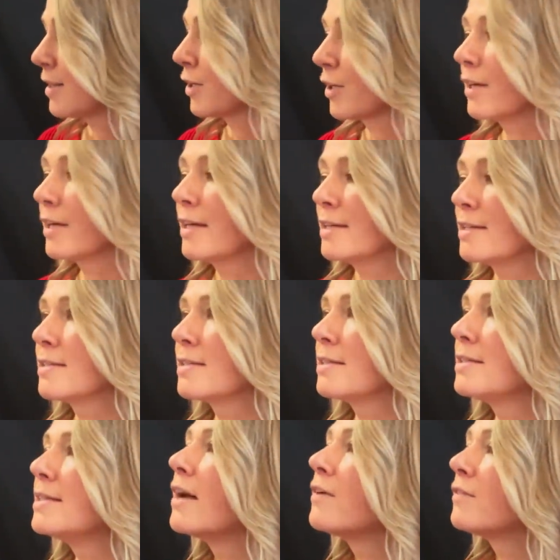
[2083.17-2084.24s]
There is
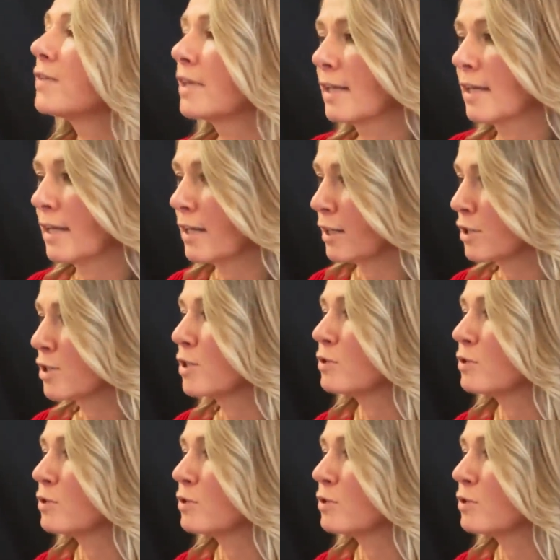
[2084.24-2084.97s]
definitely an